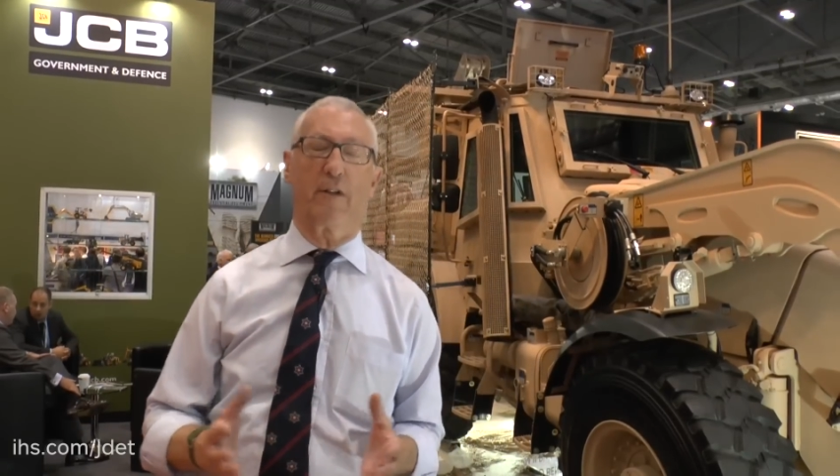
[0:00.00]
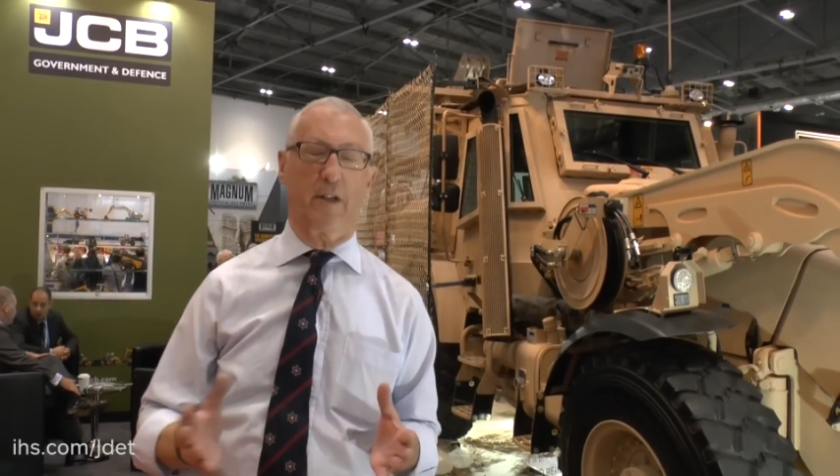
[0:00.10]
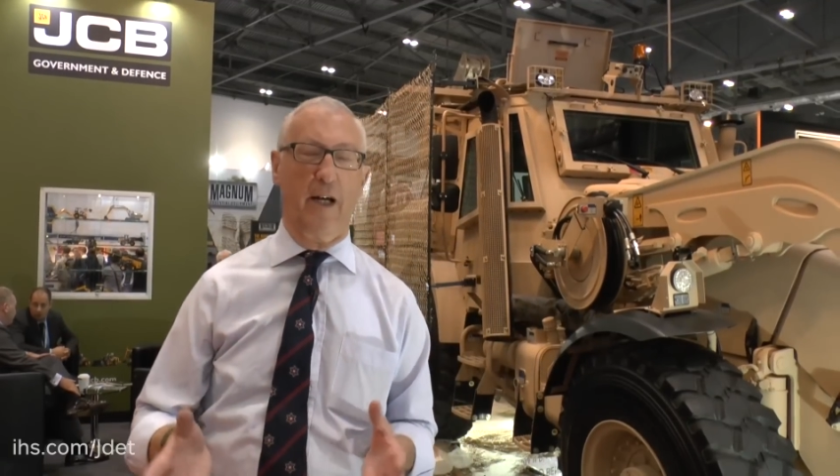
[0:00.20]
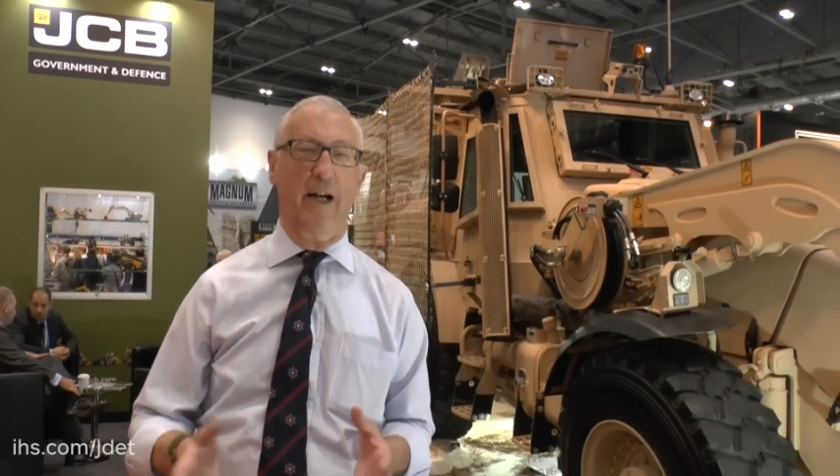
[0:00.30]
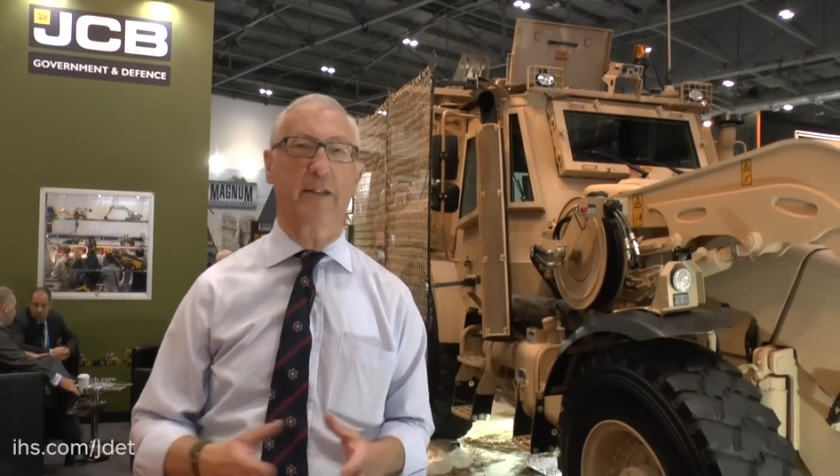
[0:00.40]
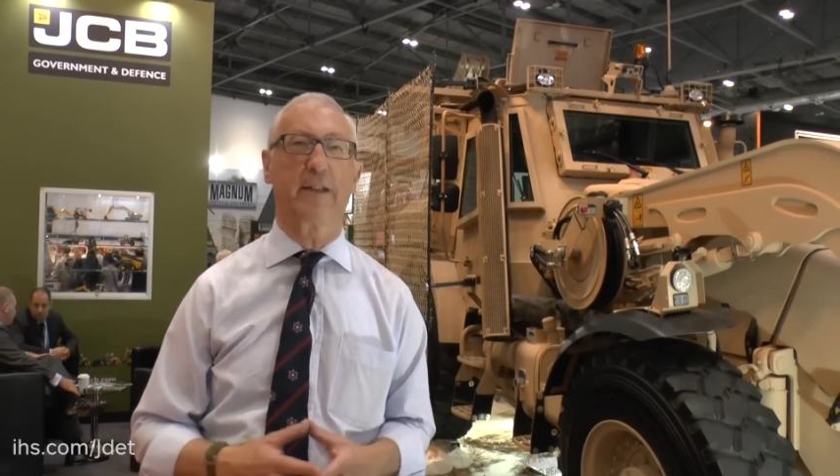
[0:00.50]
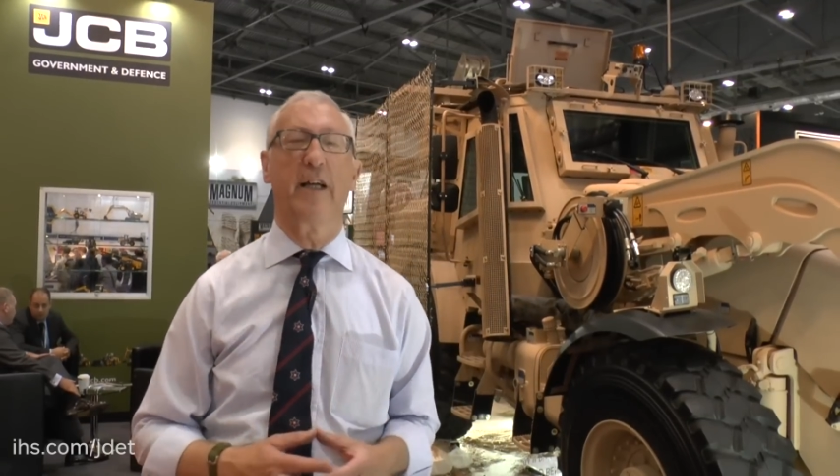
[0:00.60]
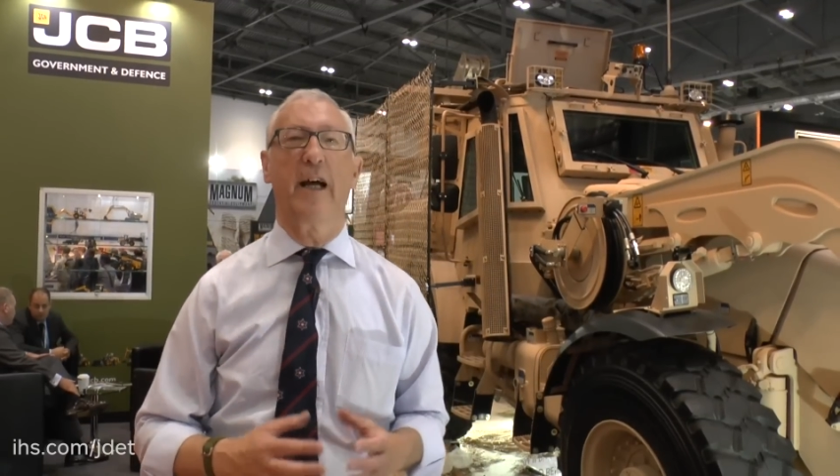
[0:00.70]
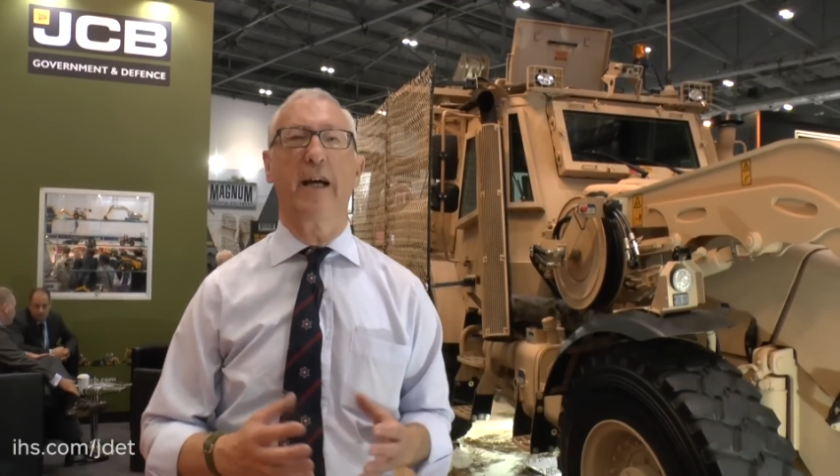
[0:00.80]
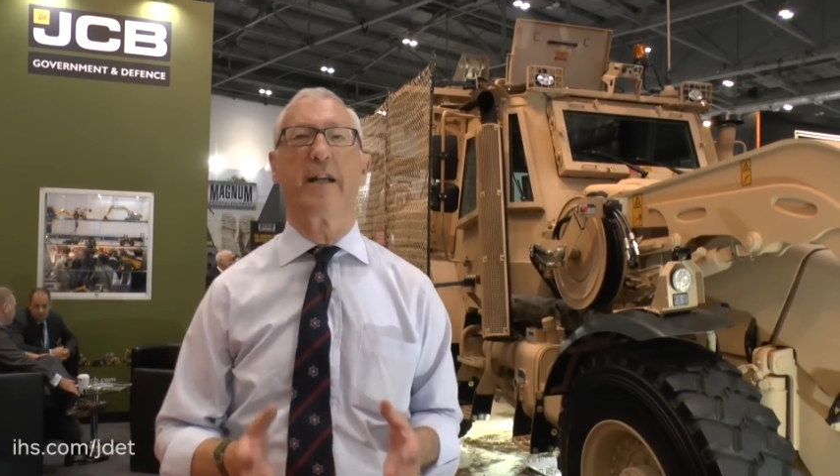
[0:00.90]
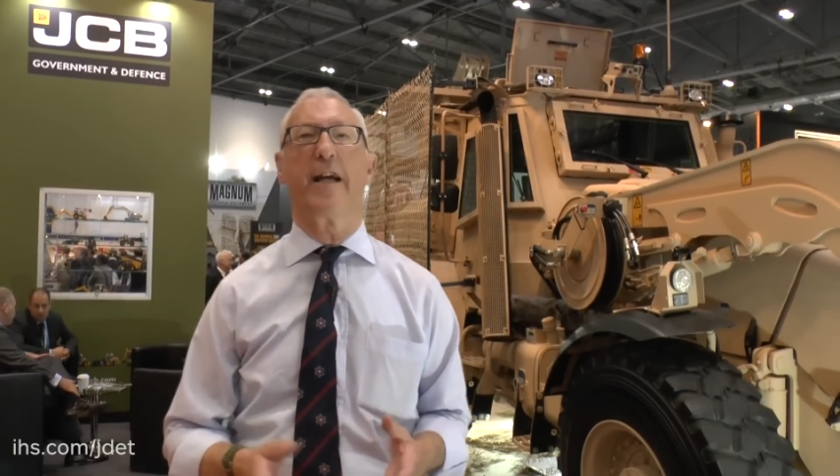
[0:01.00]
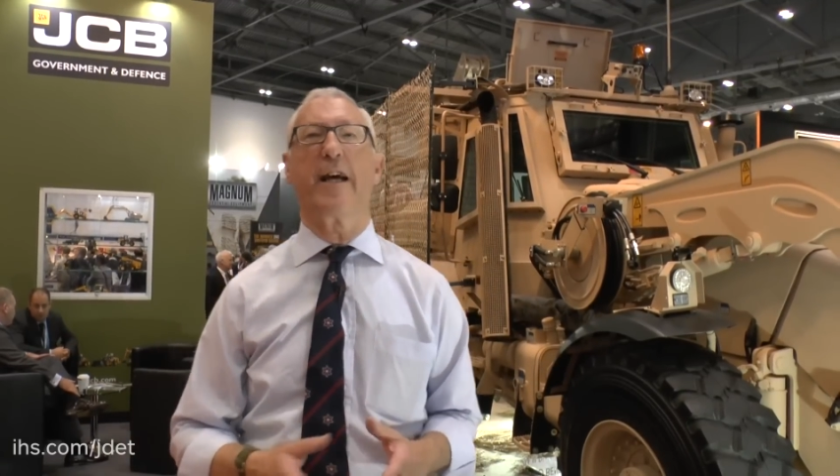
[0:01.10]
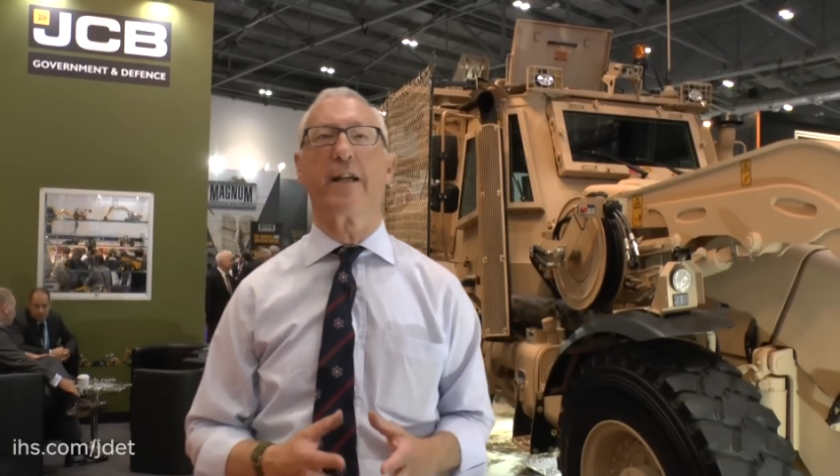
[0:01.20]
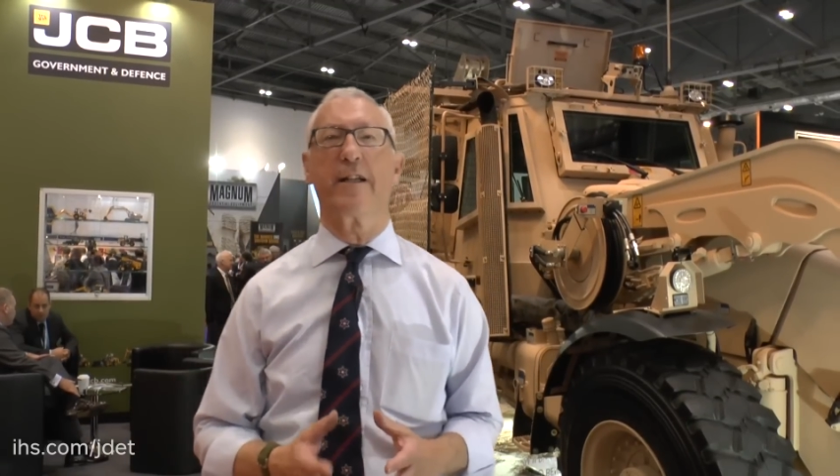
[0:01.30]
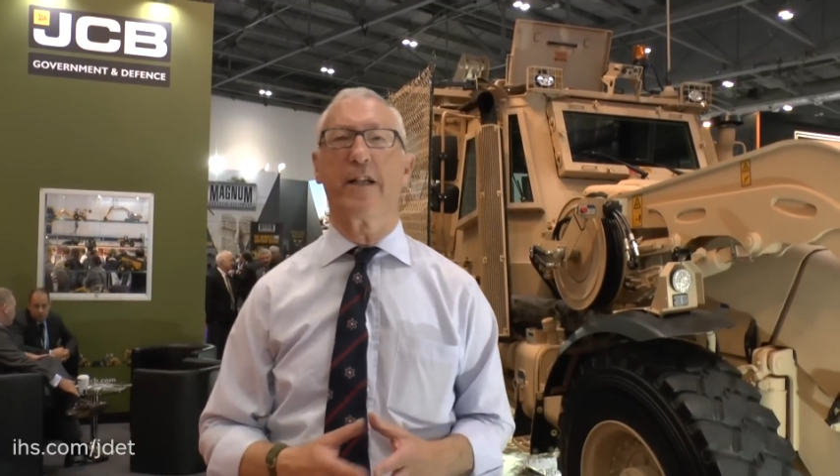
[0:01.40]
glass and an air
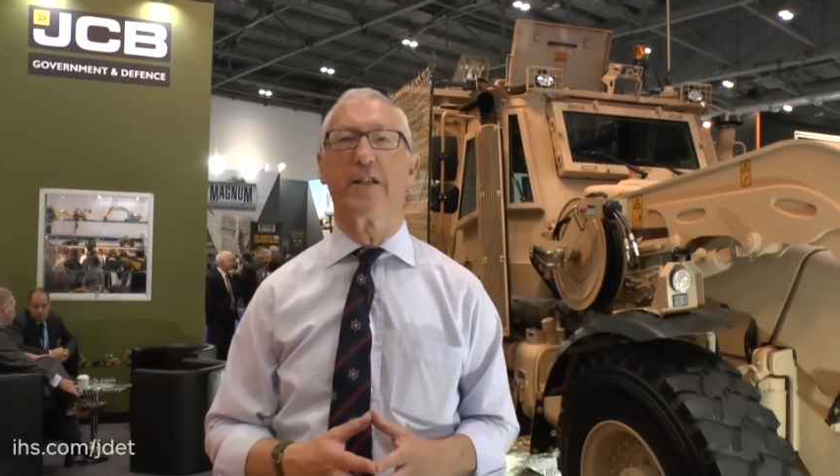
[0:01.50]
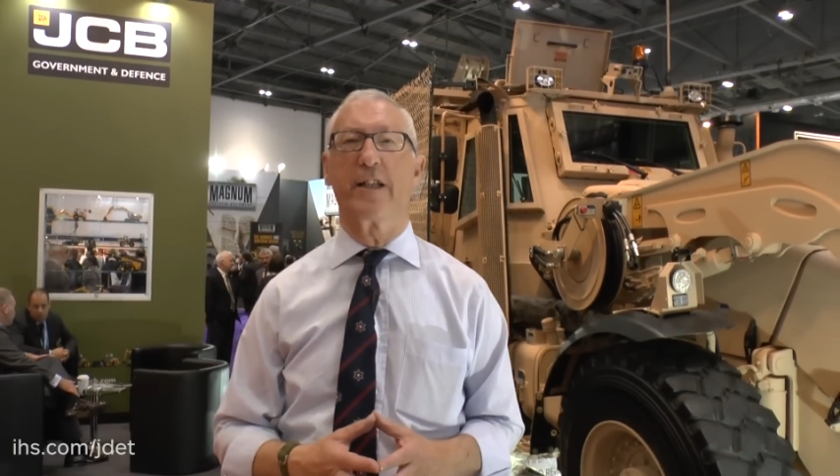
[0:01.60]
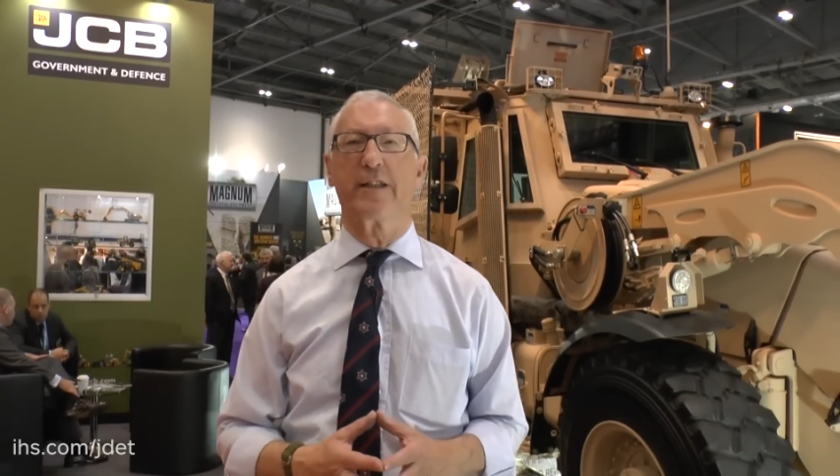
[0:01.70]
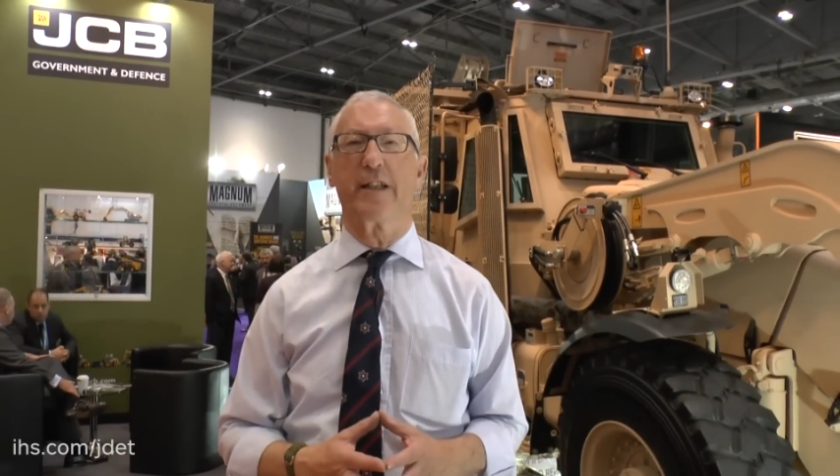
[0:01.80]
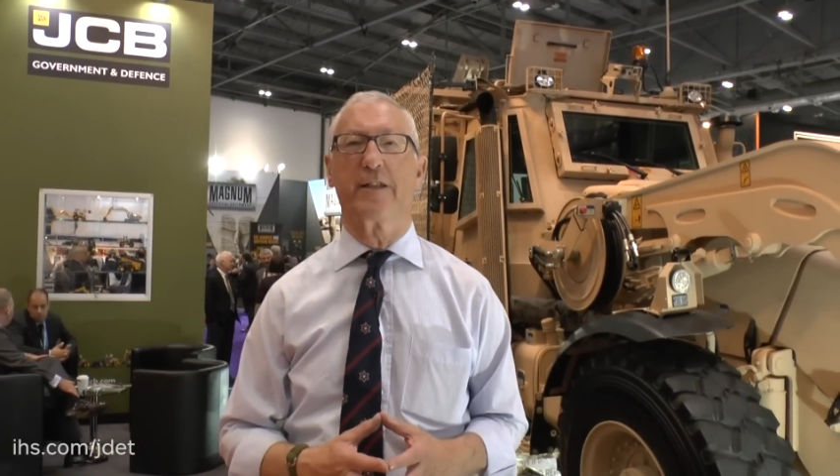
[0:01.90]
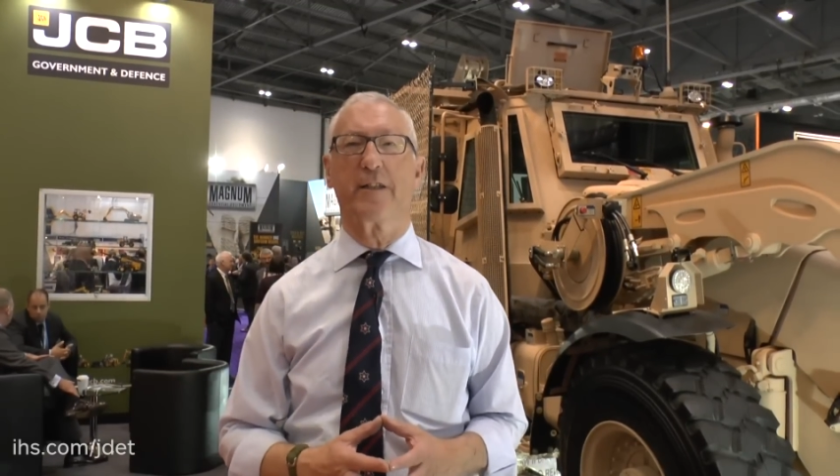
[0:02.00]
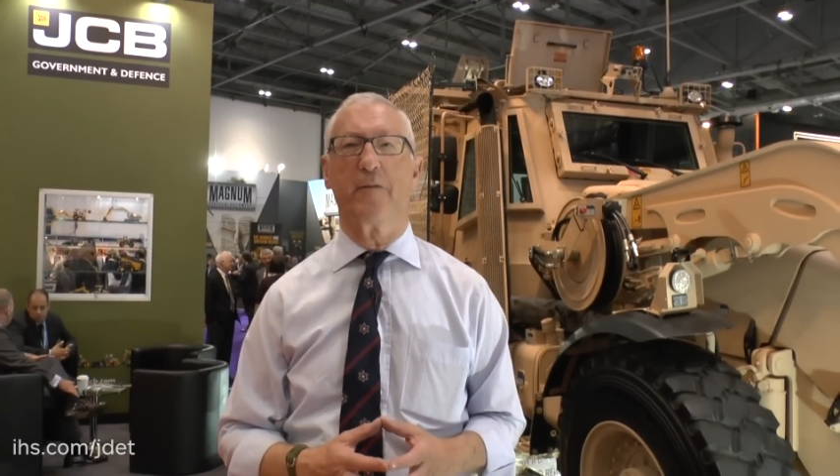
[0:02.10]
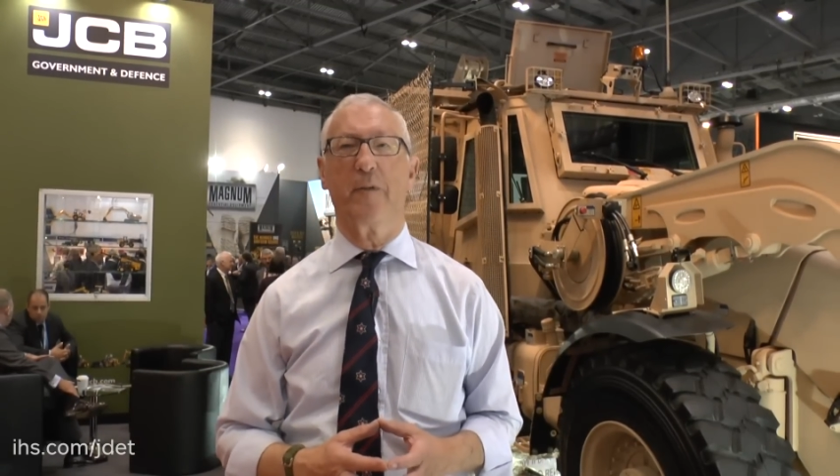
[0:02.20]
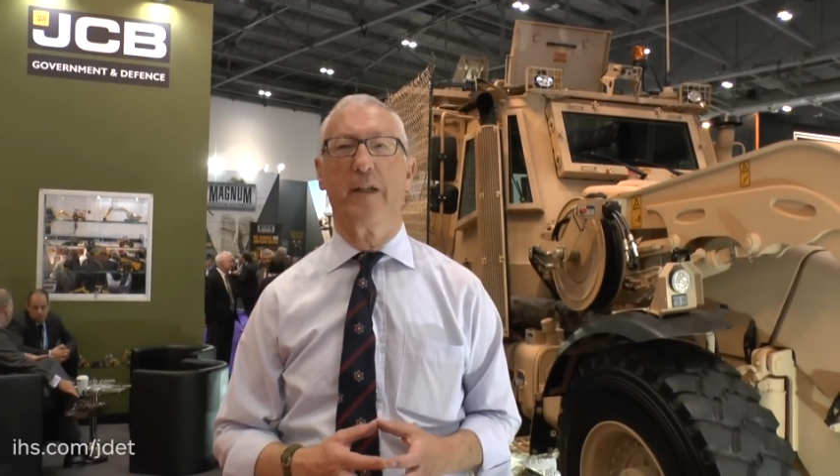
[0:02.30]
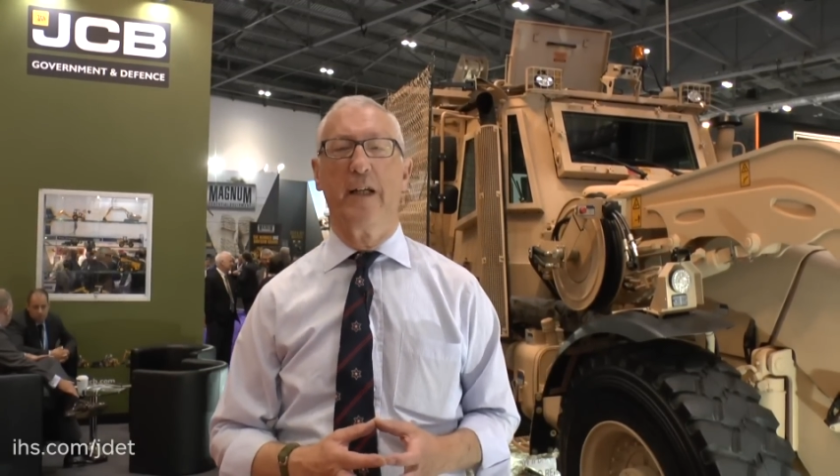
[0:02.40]
conditioning system.